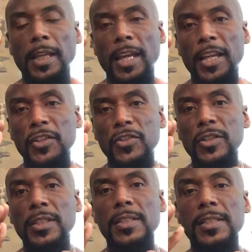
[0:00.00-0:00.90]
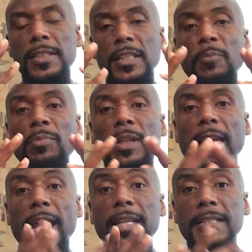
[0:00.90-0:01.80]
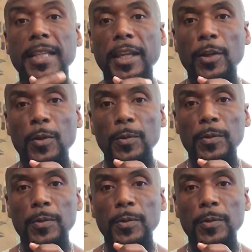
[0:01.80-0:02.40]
And just simply exhale